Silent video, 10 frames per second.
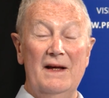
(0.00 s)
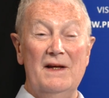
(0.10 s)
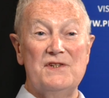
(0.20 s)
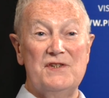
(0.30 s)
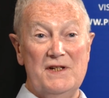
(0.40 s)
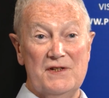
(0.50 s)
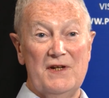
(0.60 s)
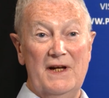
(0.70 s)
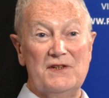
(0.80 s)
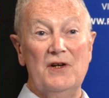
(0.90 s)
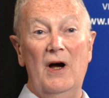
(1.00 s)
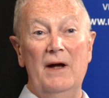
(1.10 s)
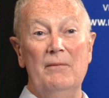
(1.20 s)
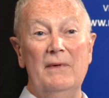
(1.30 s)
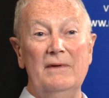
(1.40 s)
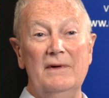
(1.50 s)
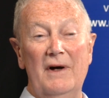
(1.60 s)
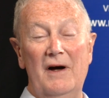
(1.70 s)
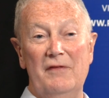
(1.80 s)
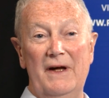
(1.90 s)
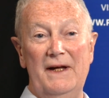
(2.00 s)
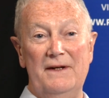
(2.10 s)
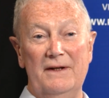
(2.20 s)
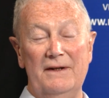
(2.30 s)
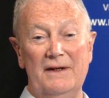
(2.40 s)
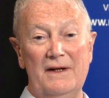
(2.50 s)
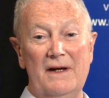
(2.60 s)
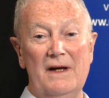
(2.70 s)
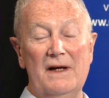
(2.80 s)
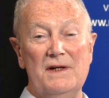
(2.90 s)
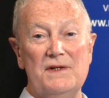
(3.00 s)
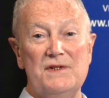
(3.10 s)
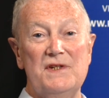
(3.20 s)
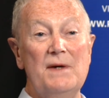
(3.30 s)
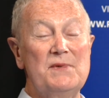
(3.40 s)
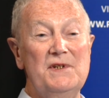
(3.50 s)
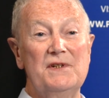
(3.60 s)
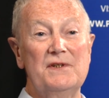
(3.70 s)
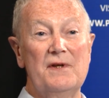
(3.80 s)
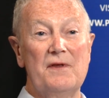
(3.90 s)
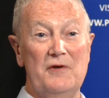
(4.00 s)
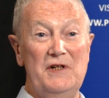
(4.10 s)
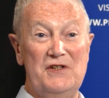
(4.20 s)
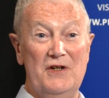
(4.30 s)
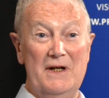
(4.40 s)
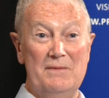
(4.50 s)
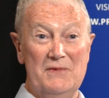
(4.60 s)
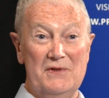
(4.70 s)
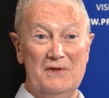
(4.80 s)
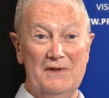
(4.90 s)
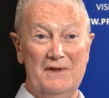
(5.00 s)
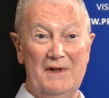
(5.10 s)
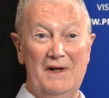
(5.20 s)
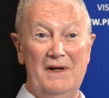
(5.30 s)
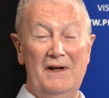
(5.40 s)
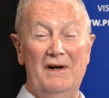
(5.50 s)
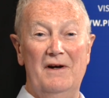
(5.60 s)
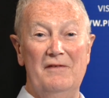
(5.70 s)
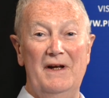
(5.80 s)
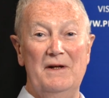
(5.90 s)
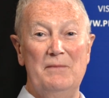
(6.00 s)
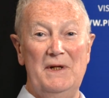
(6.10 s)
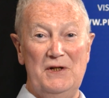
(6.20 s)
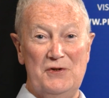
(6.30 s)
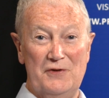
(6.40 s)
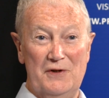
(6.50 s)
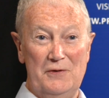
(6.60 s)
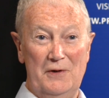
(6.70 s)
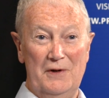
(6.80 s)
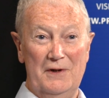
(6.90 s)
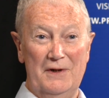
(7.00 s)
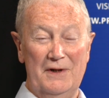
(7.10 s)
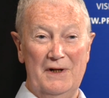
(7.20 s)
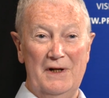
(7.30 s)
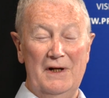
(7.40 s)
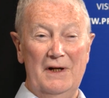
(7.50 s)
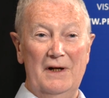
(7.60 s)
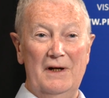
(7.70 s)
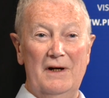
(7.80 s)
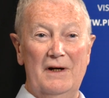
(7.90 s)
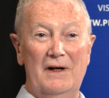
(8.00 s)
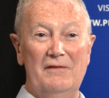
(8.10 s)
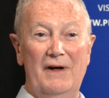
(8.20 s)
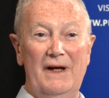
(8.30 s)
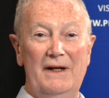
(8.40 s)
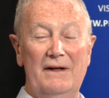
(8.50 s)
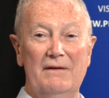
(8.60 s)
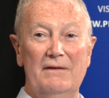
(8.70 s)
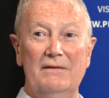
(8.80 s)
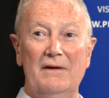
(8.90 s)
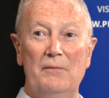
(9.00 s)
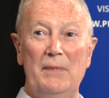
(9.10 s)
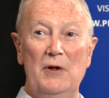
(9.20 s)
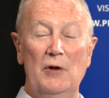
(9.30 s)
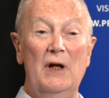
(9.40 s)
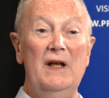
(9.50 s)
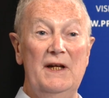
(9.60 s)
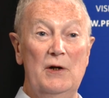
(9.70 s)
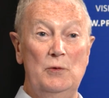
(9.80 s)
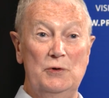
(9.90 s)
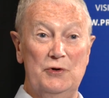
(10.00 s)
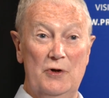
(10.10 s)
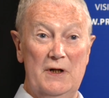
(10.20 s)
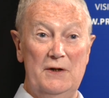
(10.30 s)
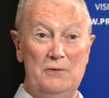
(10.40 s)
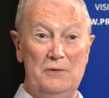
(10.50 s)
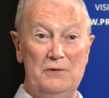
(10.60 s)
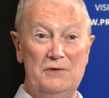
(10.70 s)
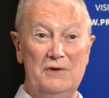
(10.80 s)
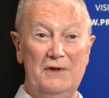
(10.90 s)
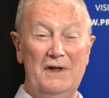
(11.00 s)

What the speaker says: Since that time I've had sepsis 3 times, I've had a mini stroke, I've been on clinical trials,